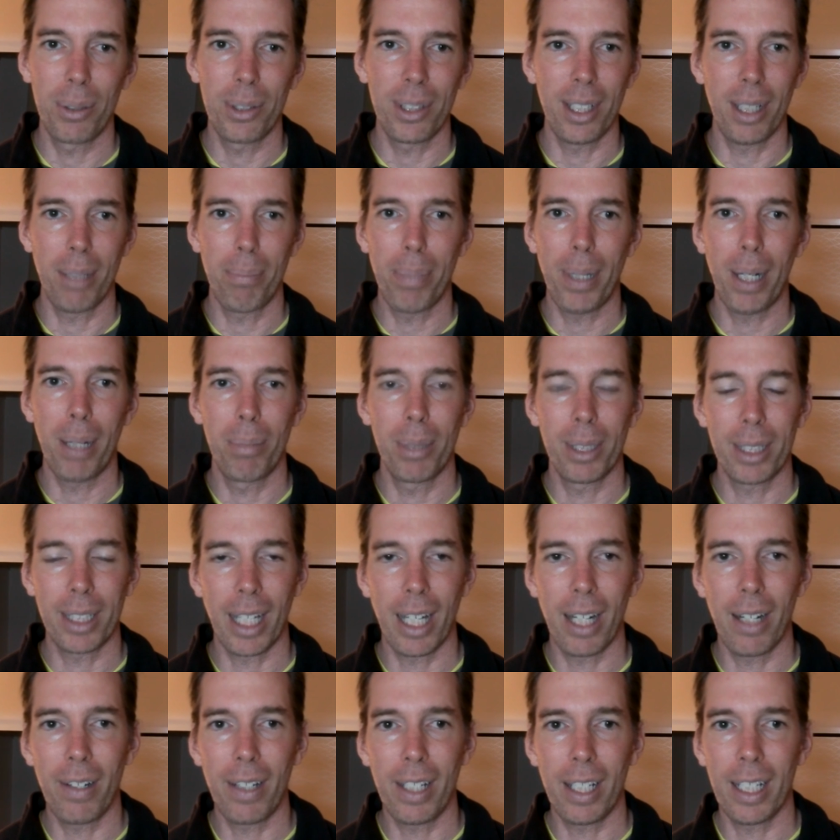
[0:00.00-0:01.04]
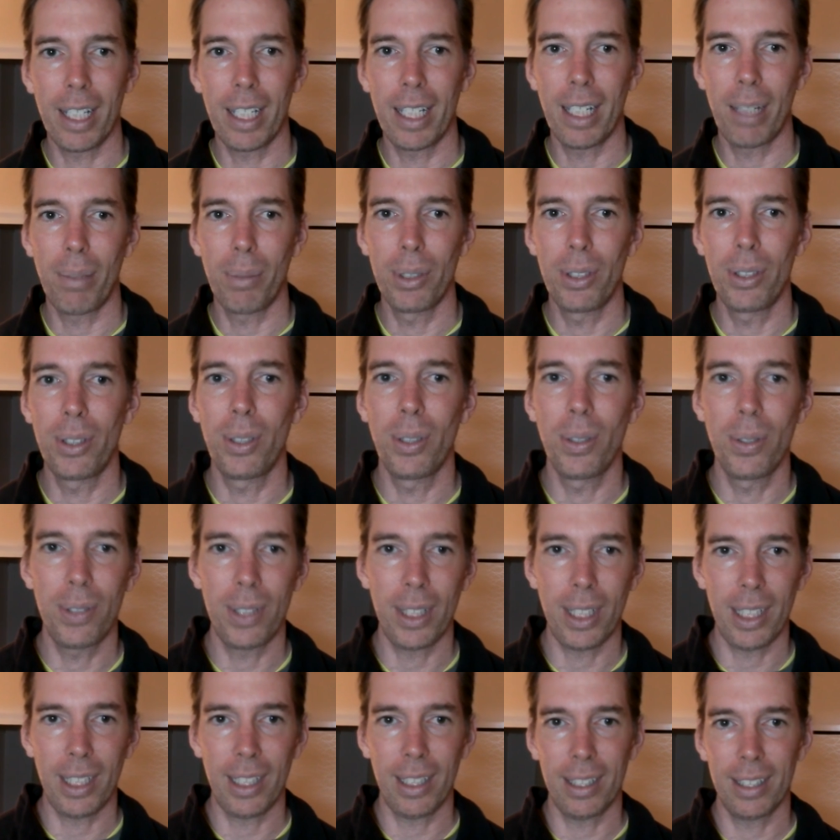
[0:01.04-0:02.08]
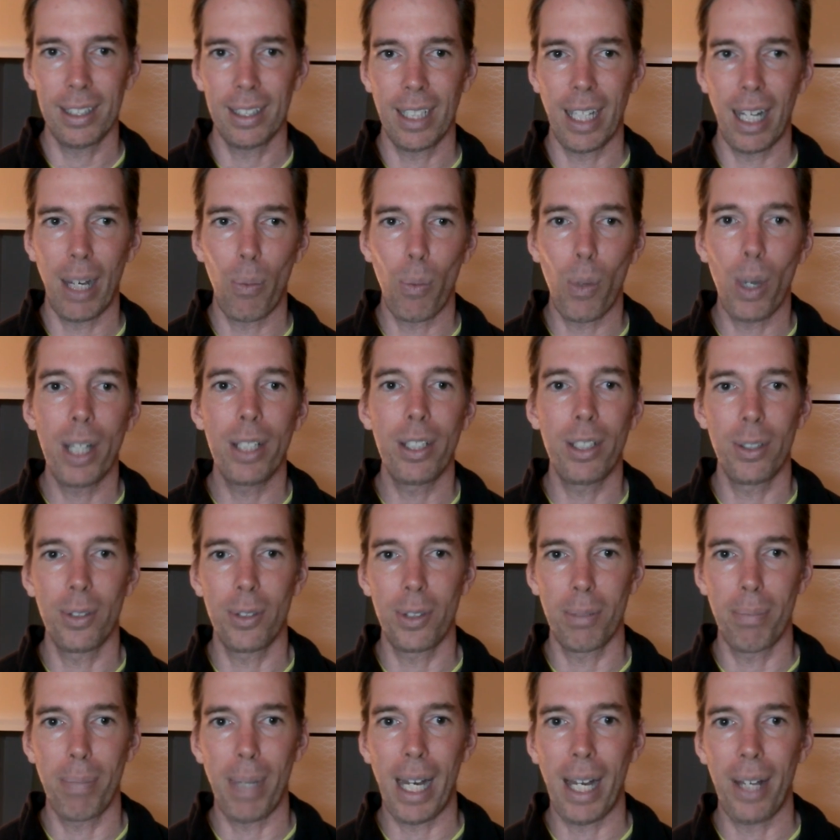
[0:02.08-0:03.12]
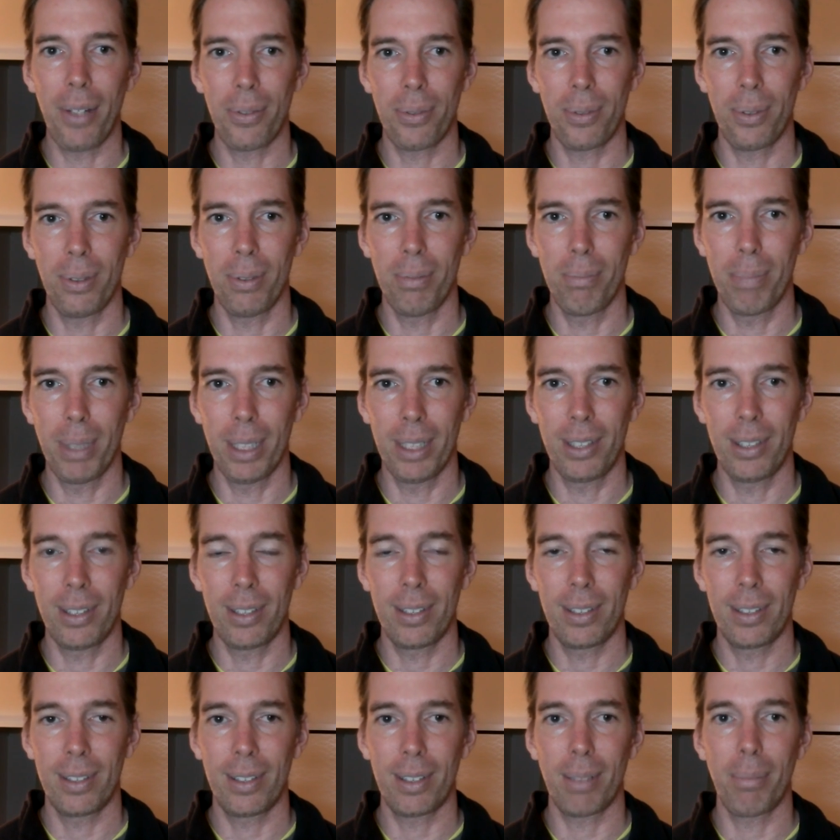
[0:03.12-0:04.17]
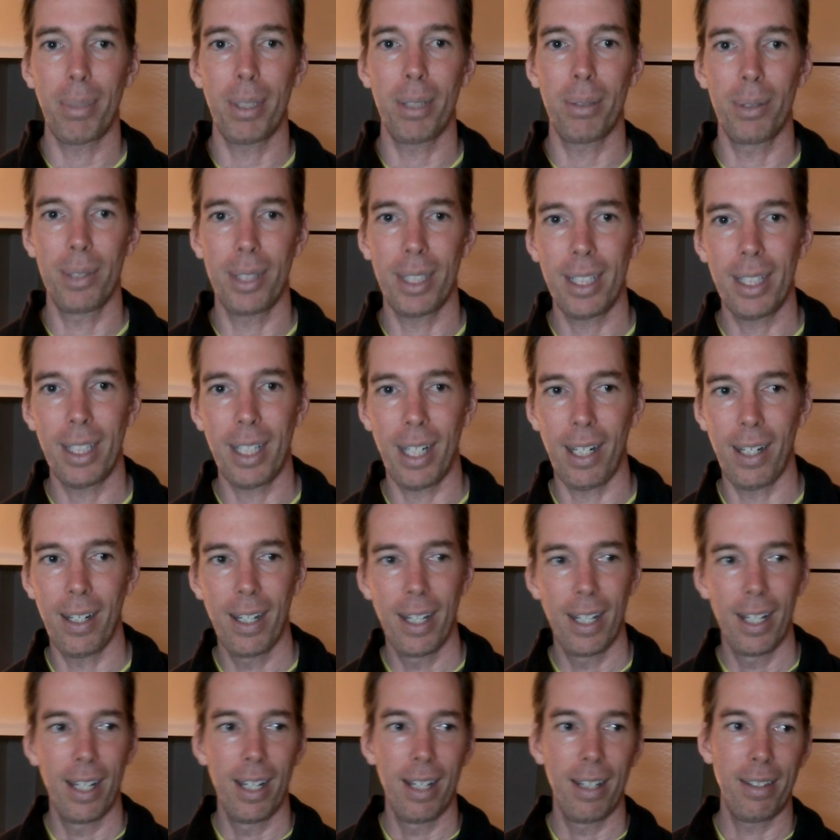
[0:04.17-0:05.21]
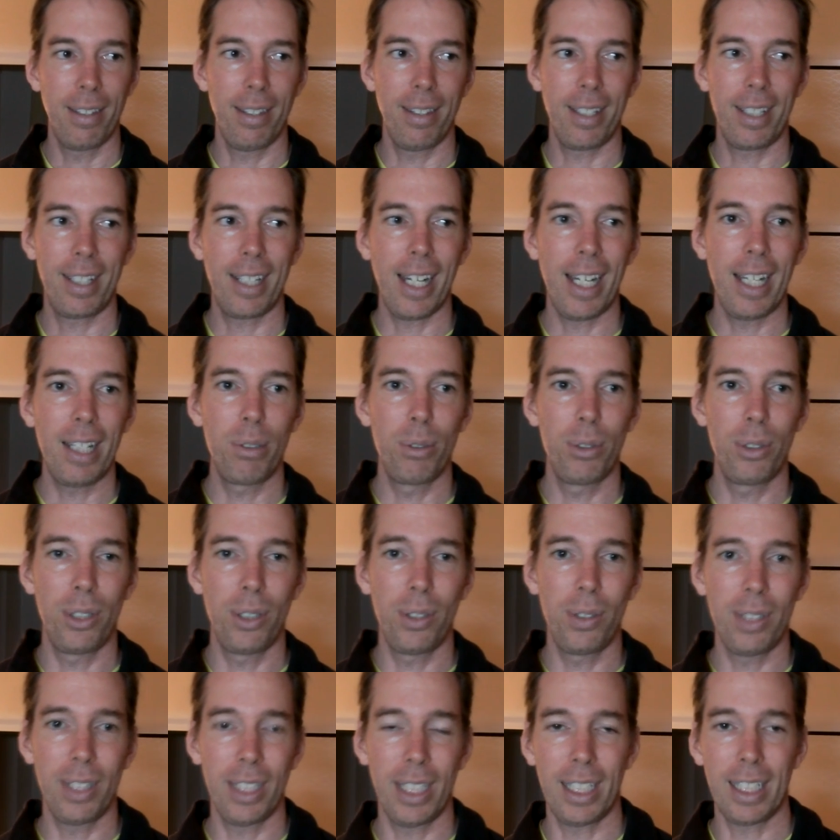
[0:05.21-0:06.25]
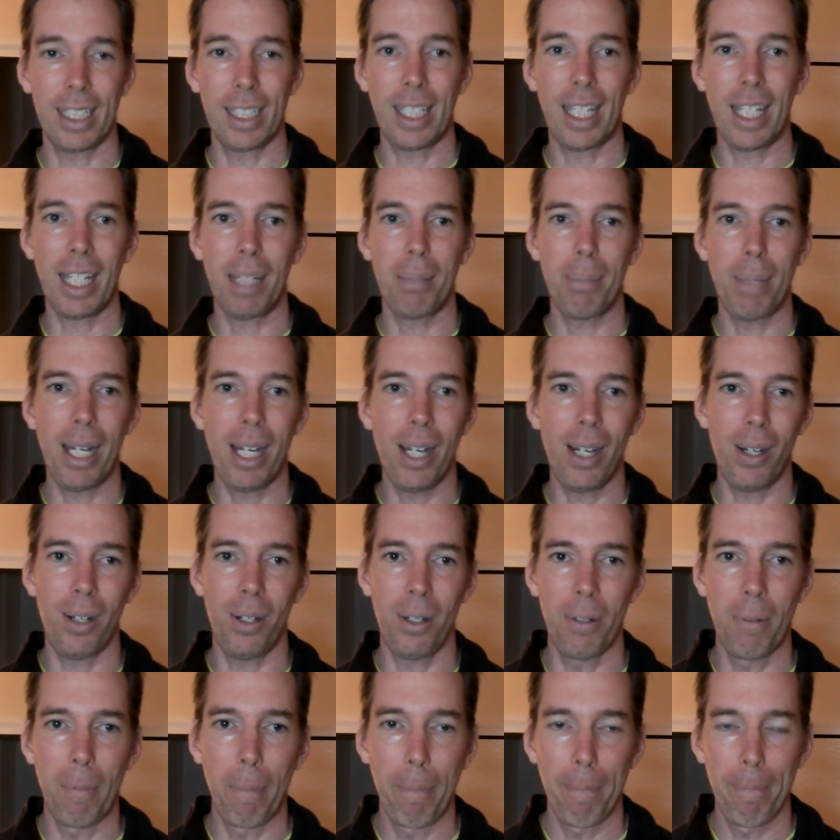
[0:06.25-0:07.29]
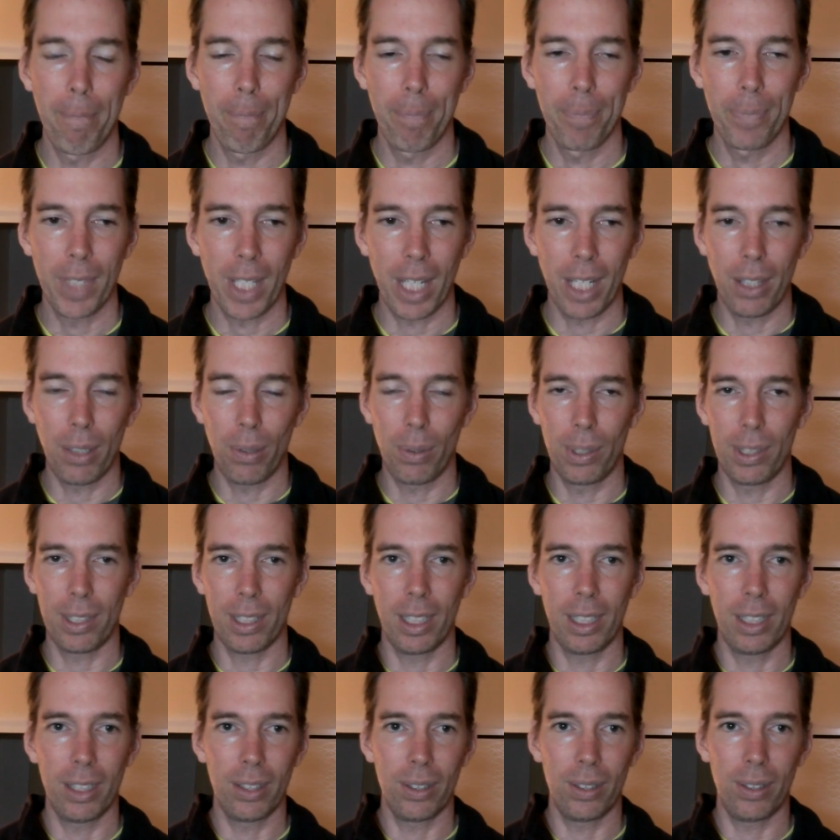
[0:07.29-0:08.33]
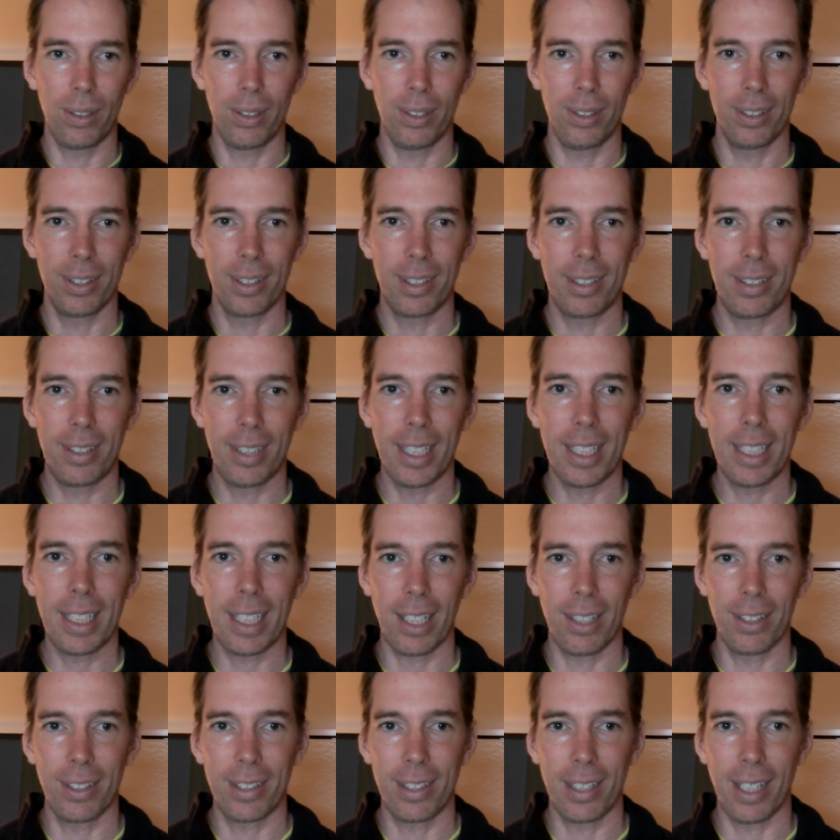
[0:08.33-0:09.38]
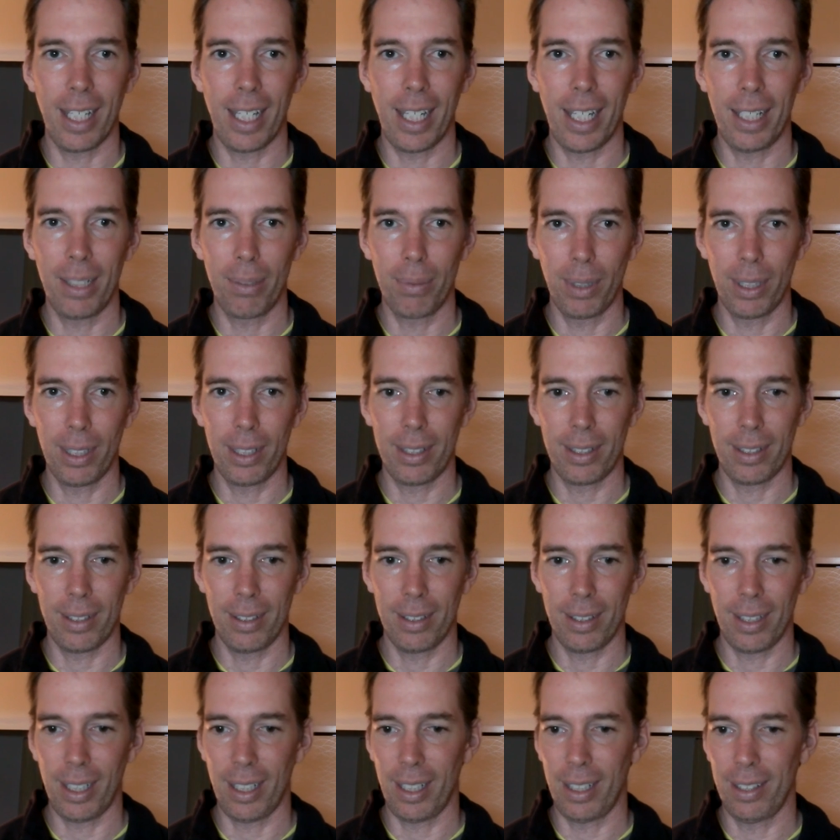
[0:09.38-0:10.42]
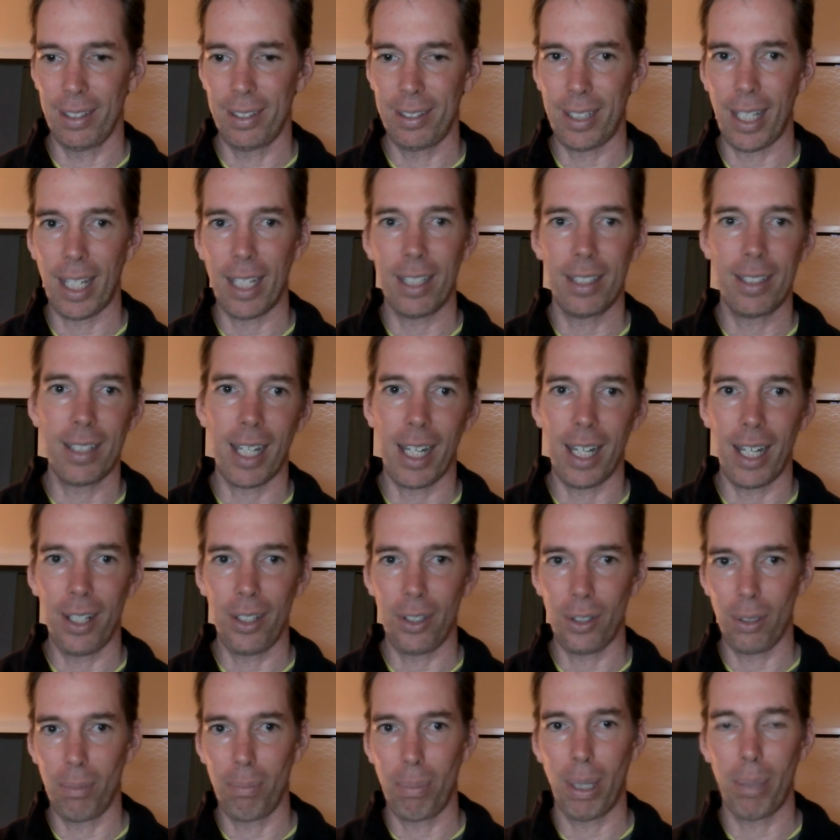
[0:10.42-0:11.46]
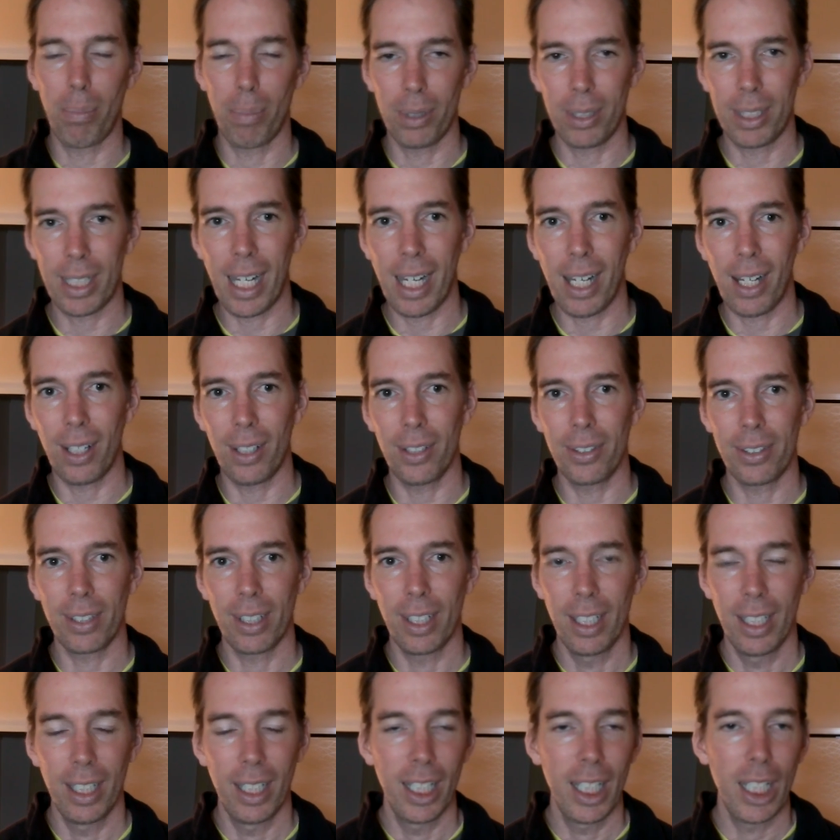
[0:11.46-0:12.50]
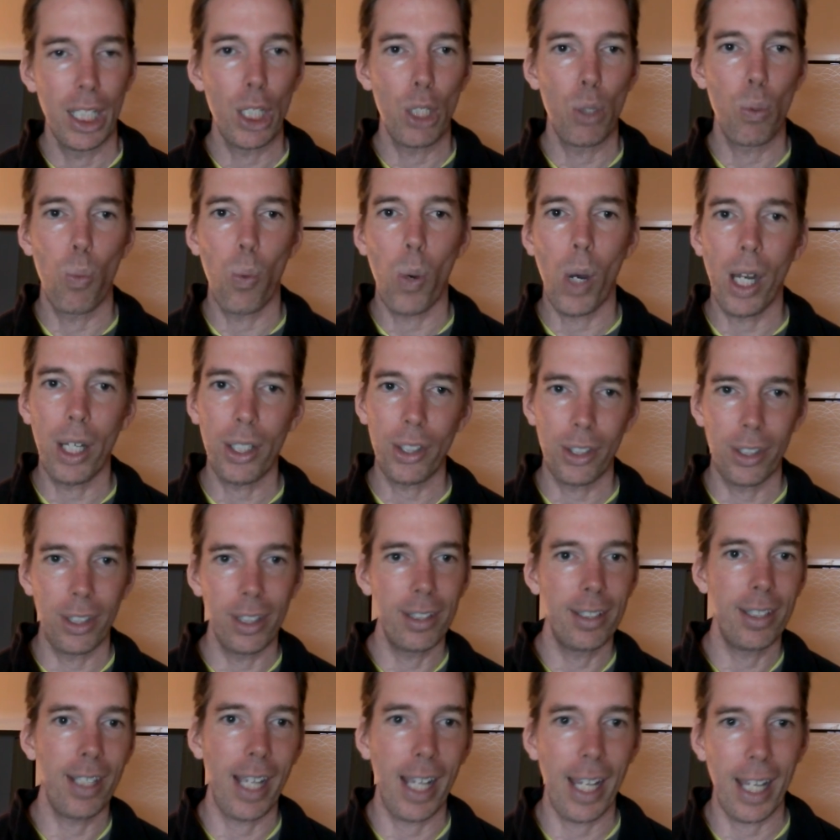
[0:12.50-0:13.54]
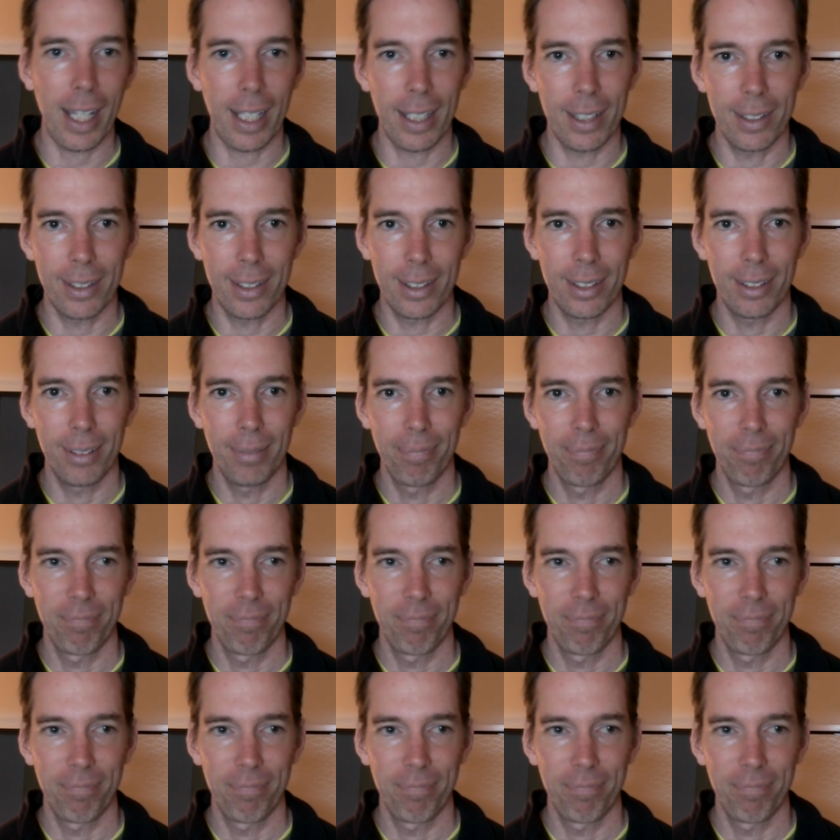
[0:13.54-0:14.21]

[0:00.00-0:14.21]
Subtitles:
in a public area, and I wanted to use the bathroom, but somebody was in there. Then the guy who was using it came out, and there was a little sink outside with sanitizer and paper towels. He washed his hands,